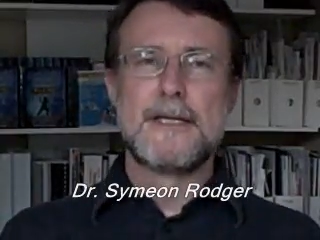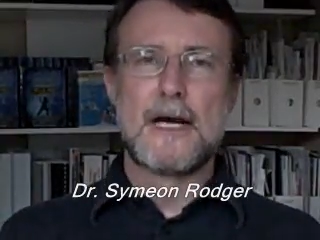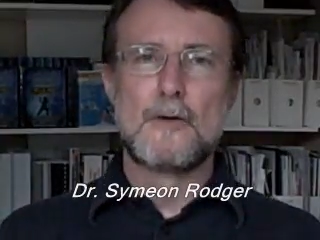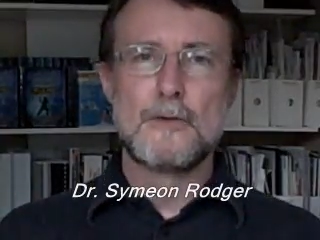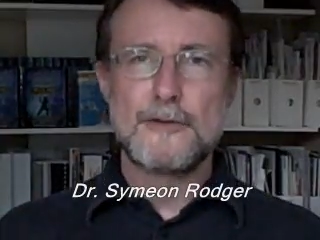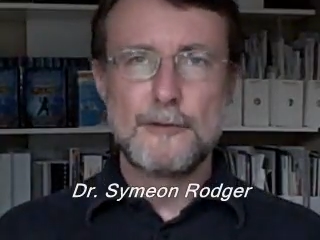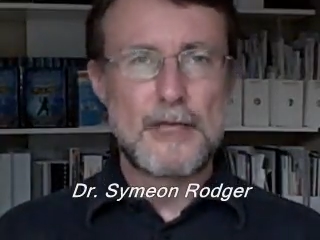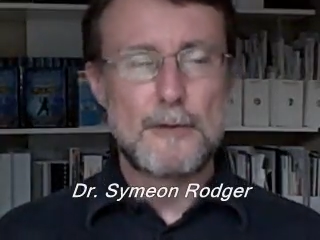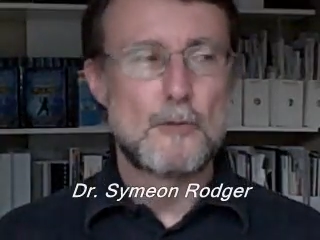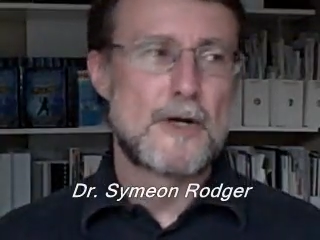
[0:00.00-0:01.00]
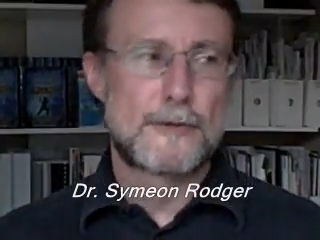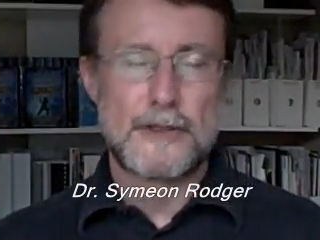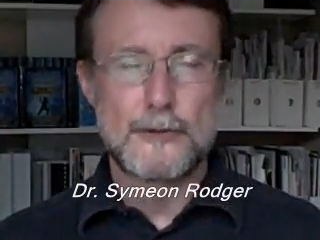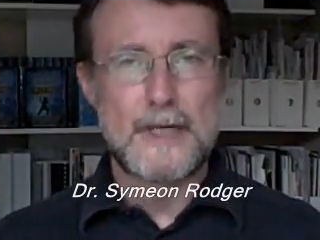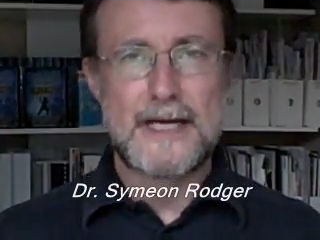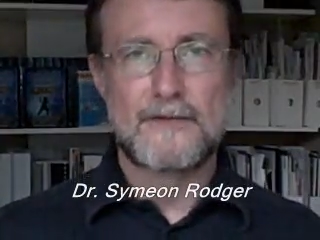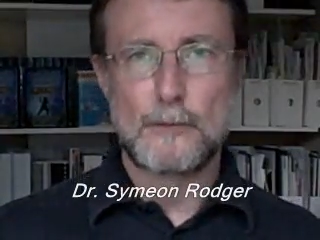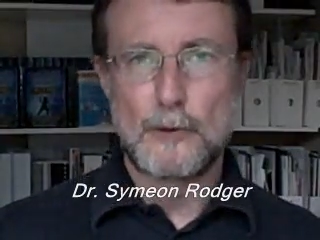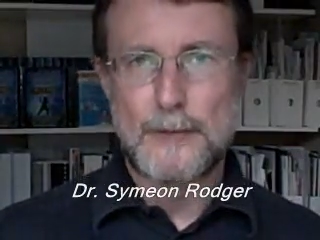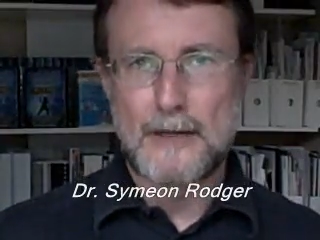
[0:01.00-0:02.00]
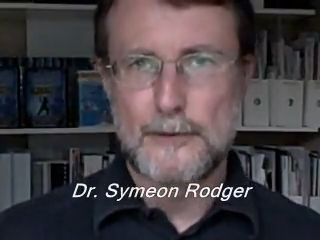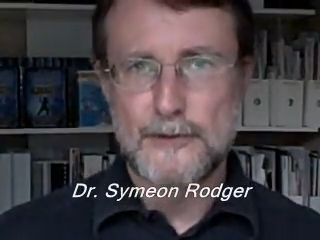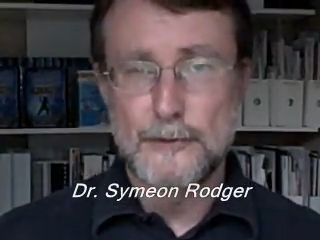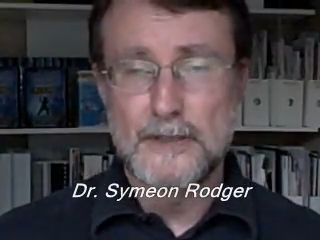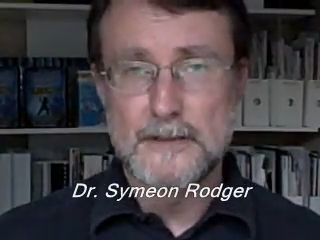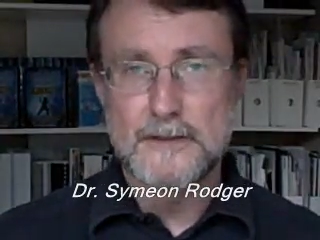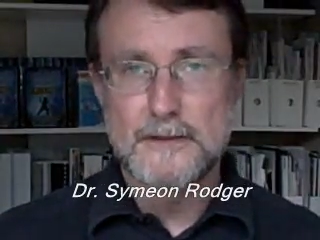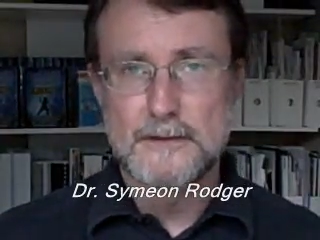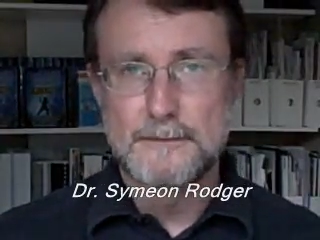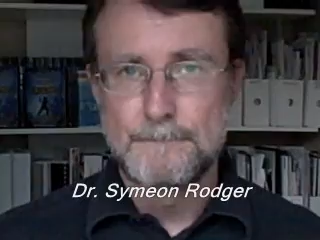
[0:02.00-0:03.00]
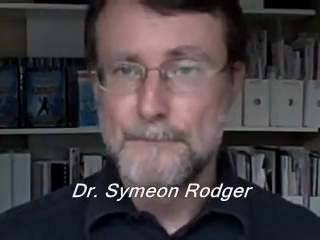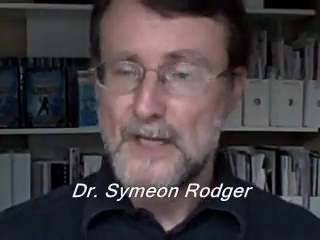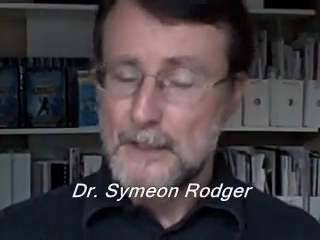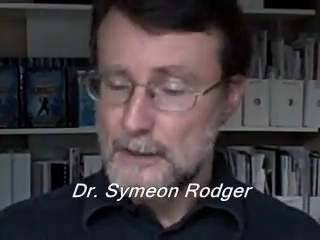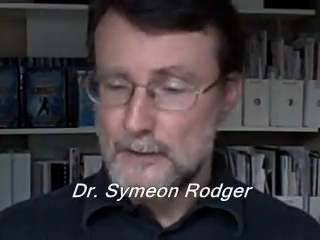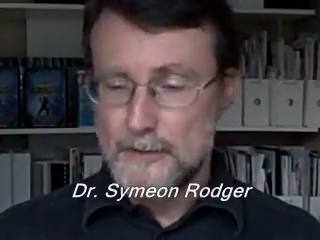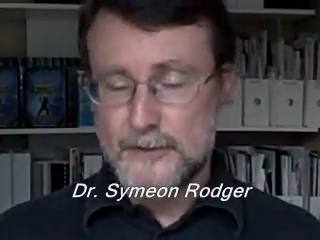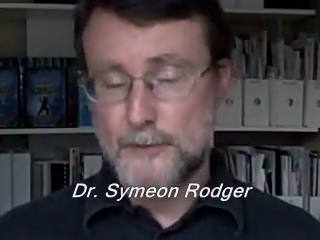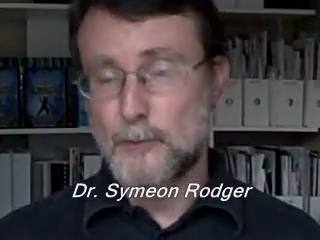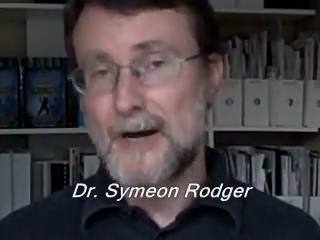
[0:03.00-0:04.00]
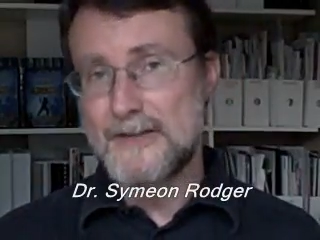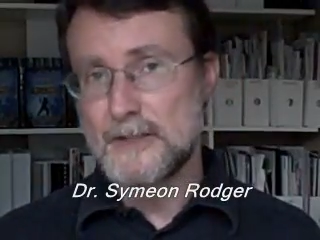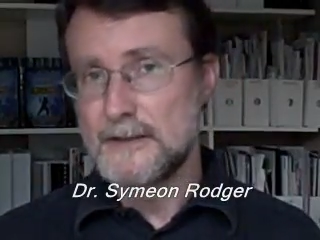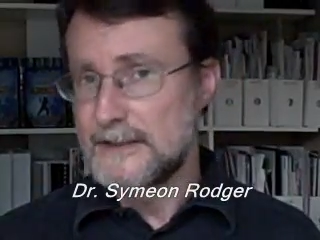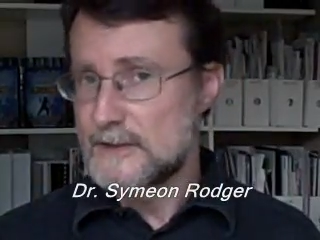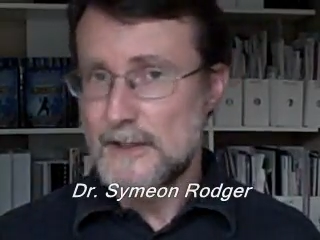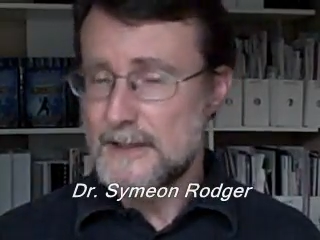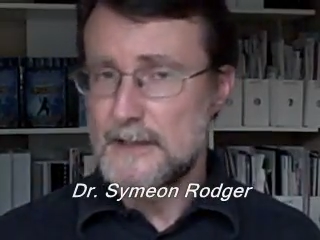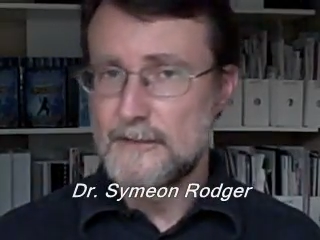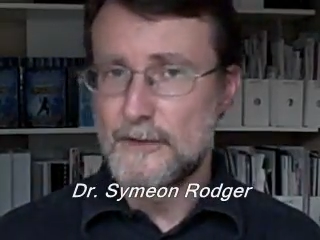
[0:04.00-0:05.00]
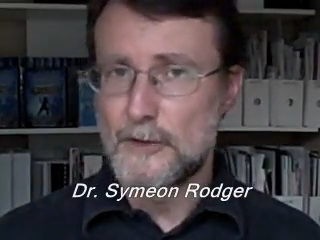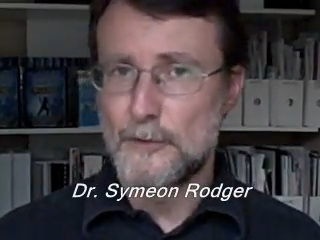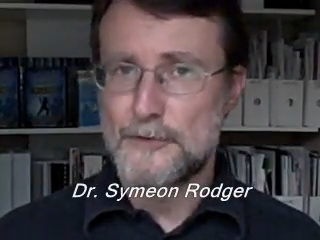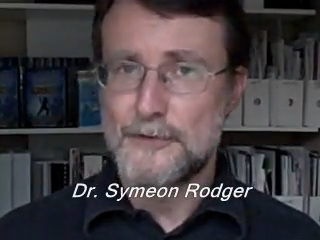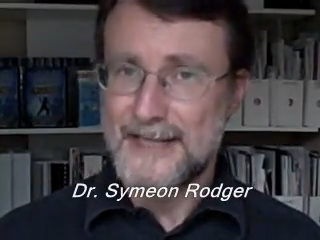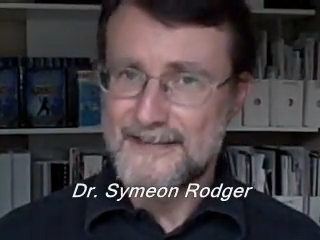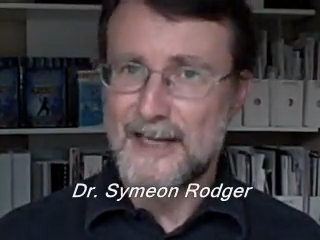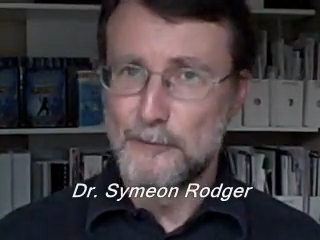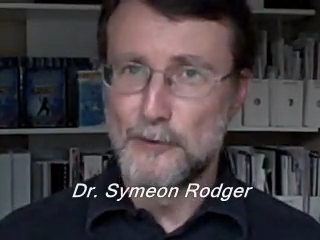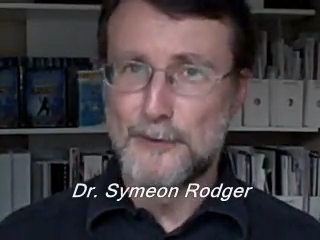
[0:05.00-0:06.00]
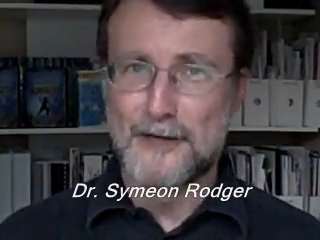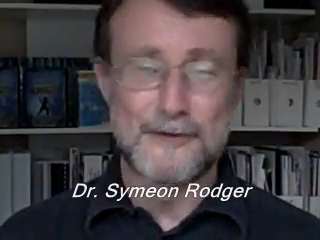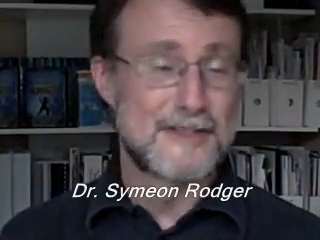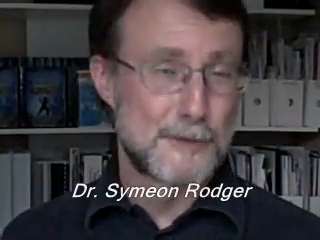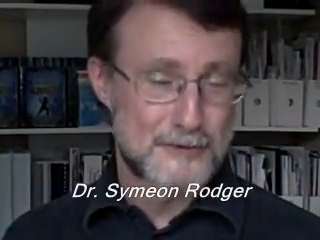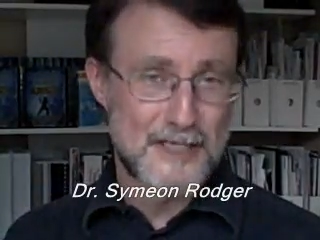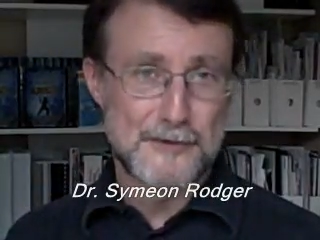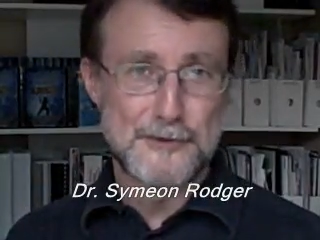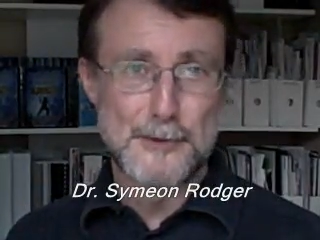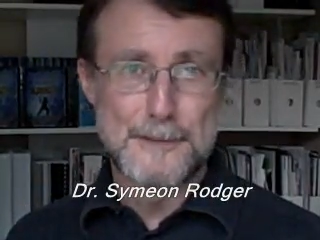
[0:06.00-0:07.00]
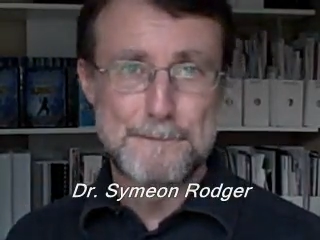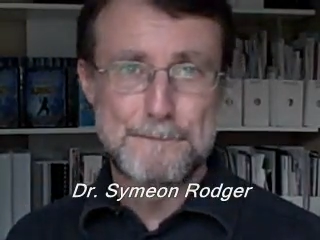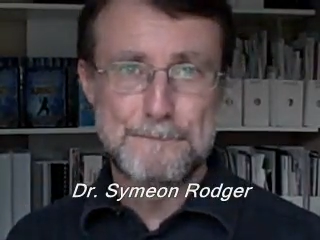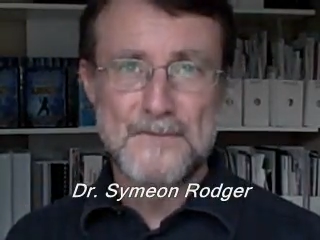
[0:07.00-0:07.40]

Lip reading: Now, you may be wondering, do I have the willpower to do this? Surprisingly, it's not that difficult to get that willpower, and here's how you do it.